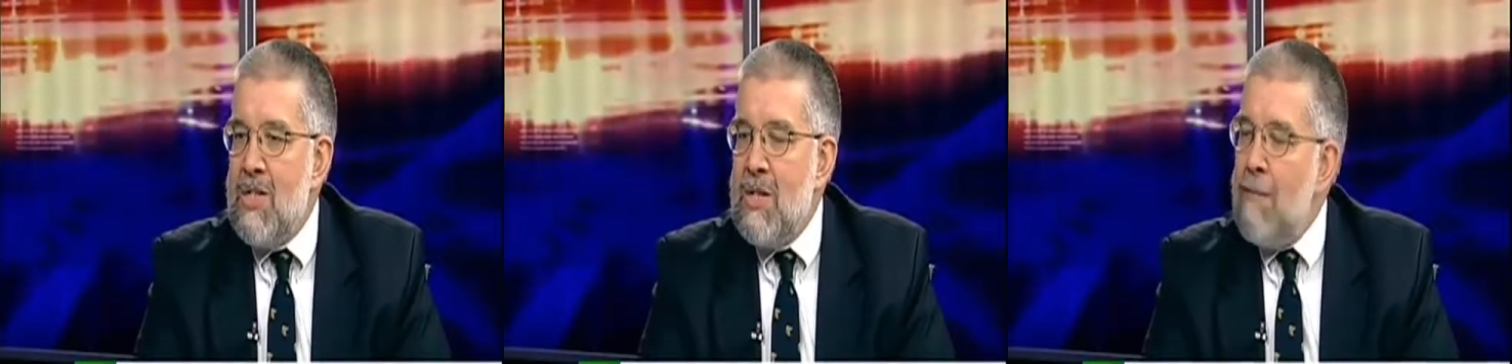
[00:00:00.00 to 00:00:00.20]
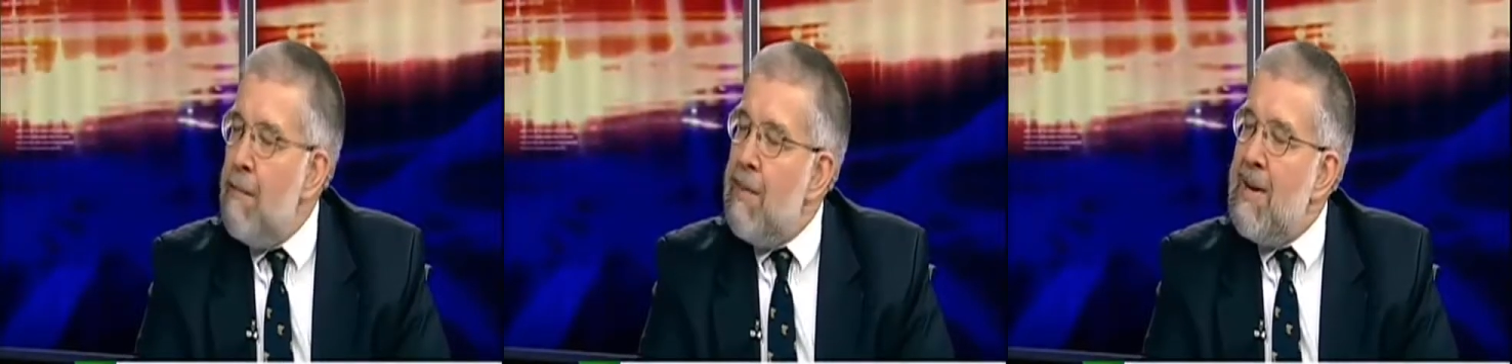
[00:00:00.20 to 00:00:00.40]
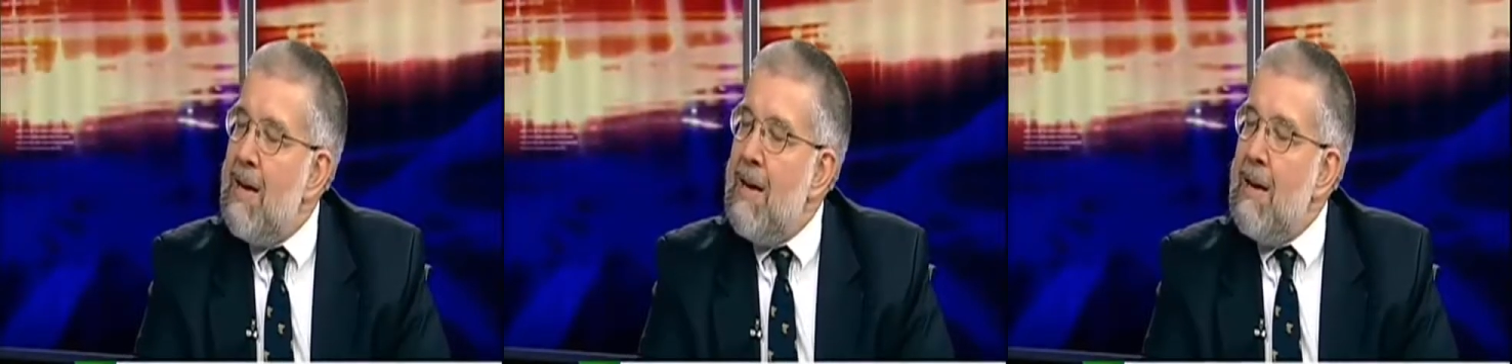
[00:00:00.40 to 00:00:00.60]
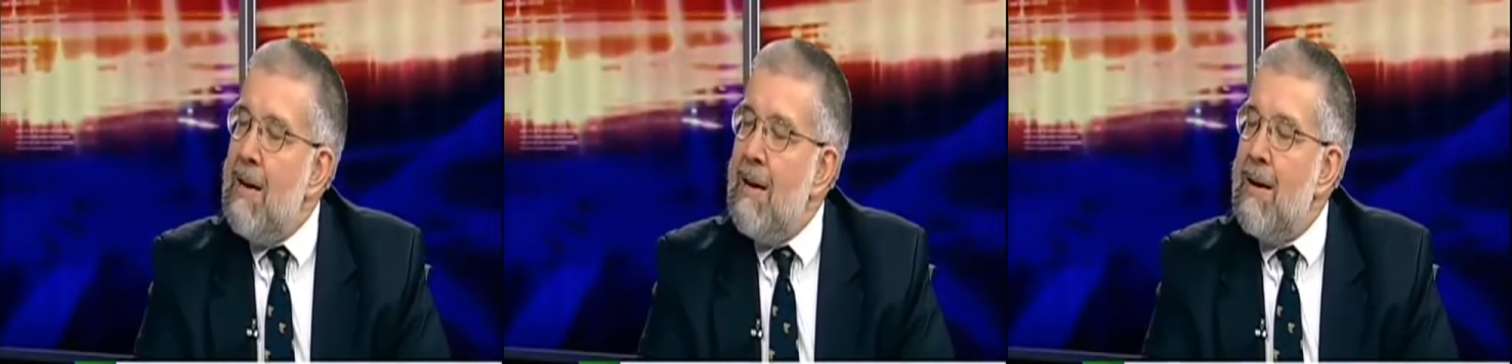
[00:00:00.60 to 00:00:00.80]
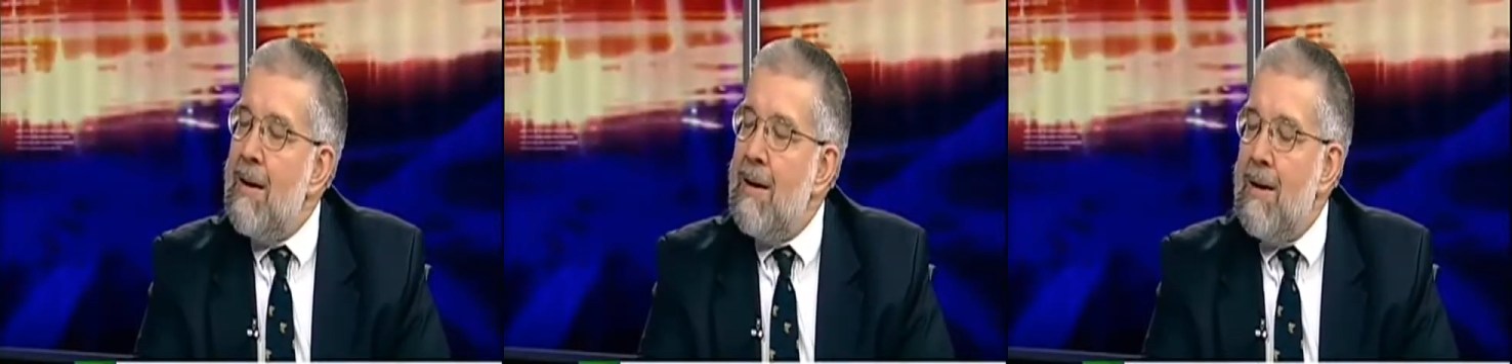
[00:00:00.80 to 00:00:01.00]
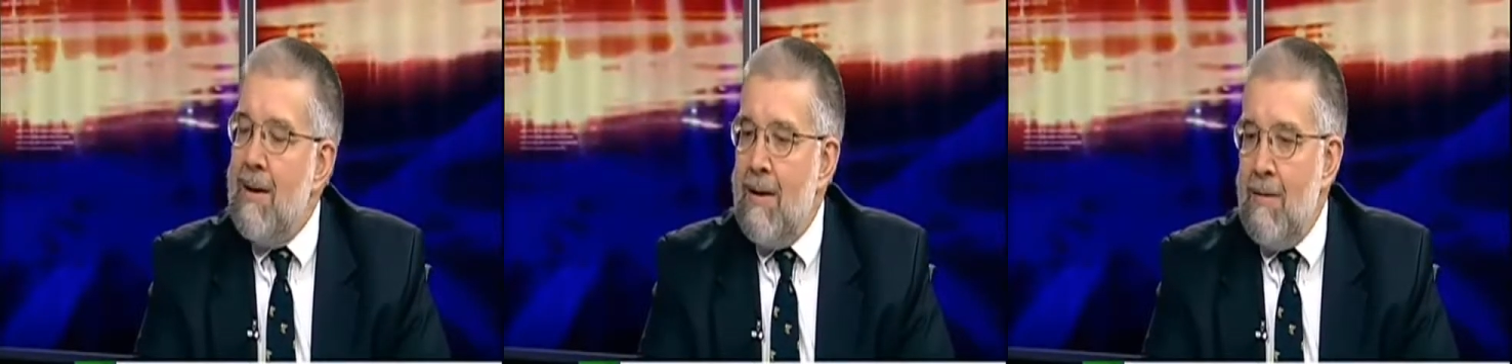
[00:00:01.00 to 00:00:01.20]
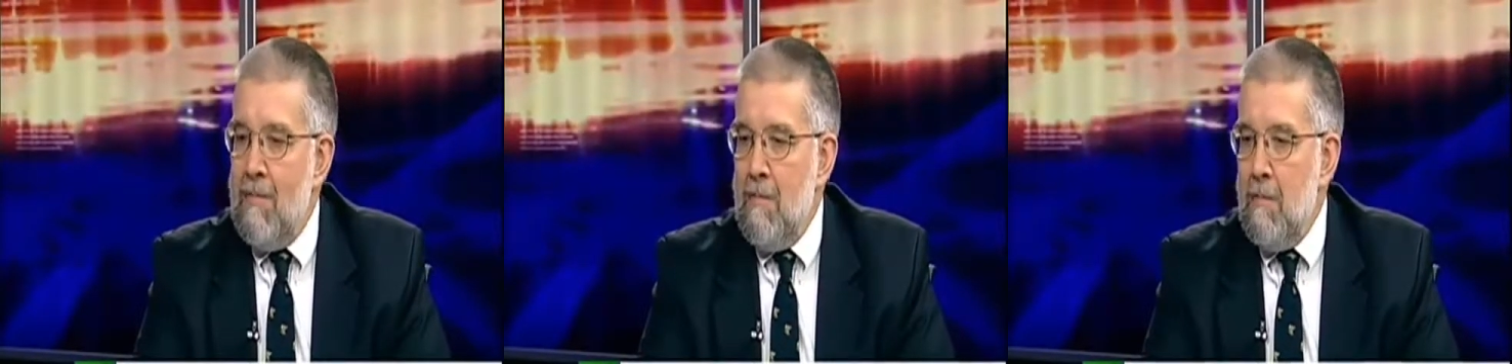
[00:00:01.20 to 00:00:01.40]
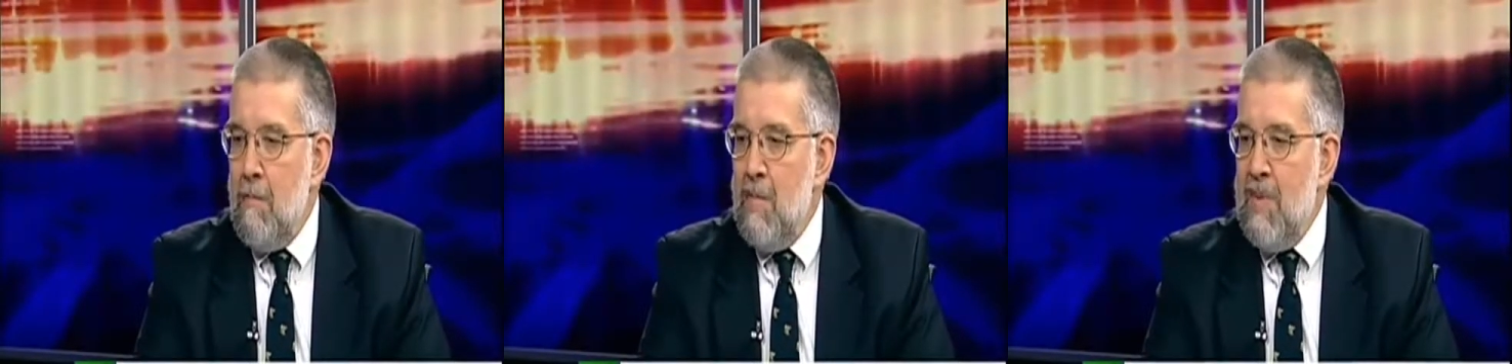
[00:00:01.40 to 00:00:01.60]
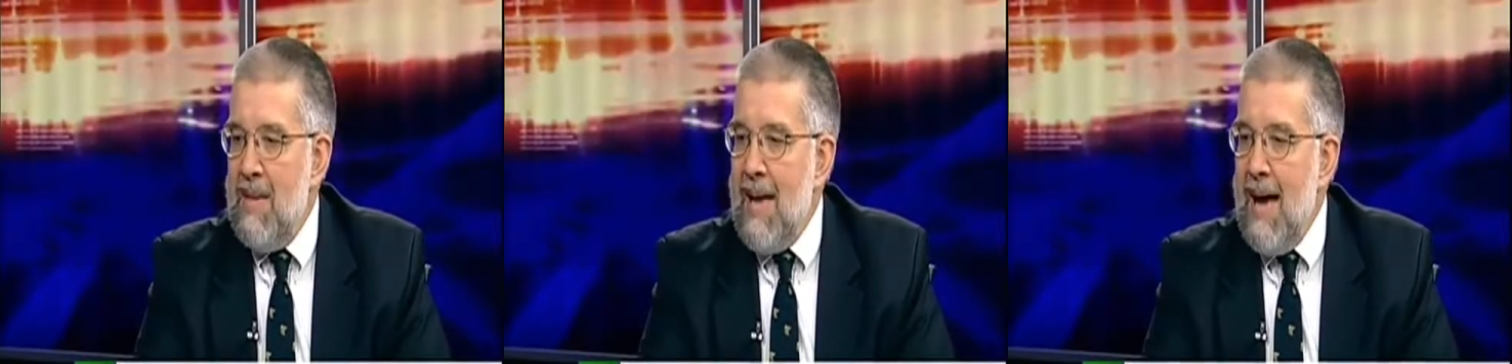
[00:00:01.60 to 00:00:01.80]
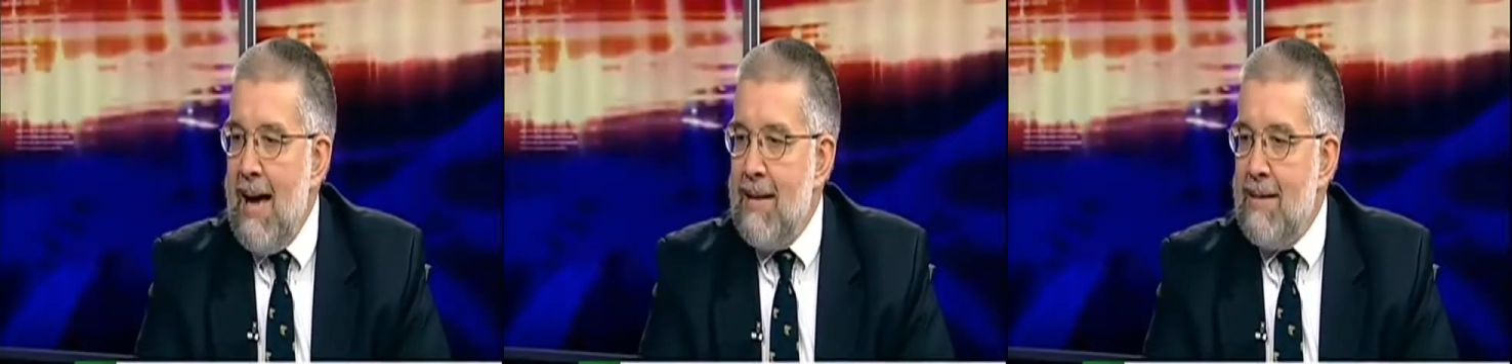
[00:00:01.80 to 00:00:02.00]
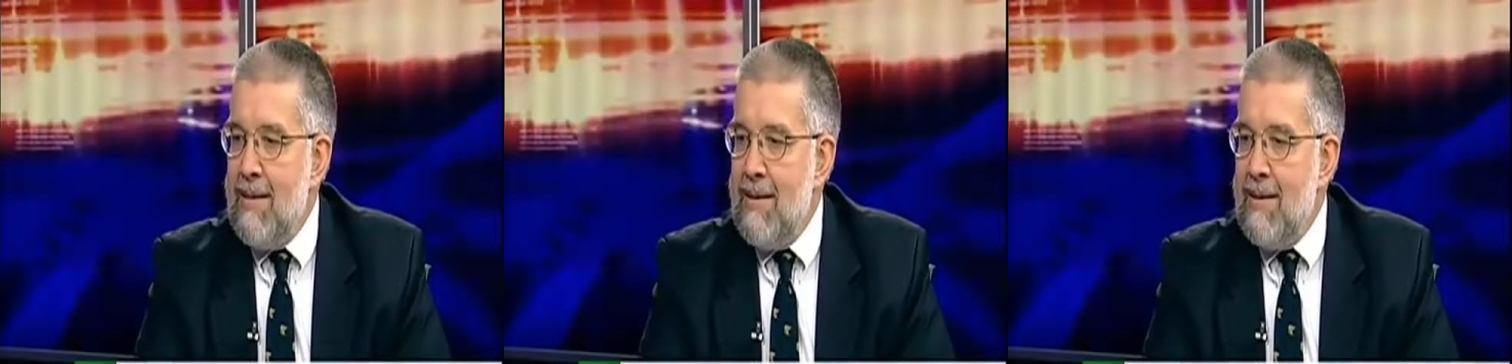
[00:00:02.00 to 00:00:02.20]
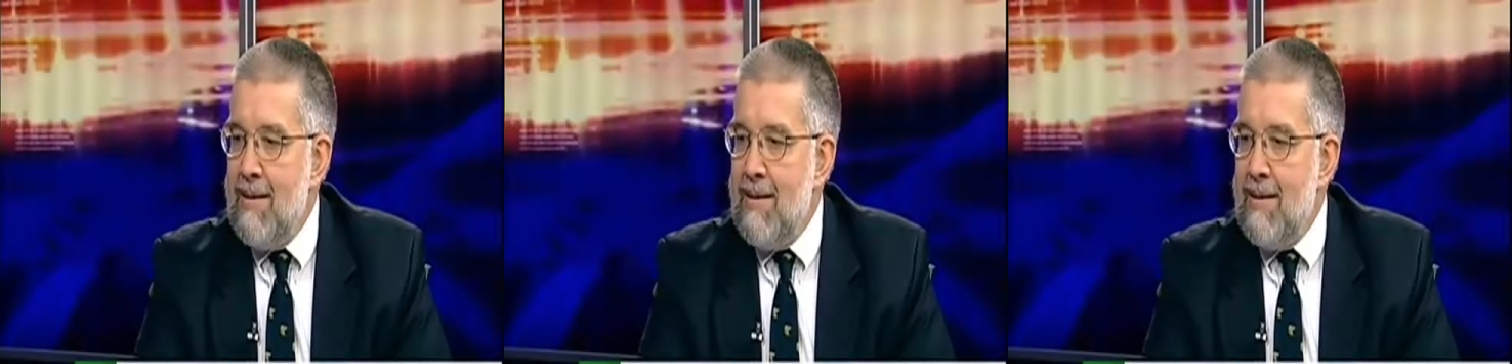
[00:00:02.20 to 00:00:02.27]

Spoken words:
simply not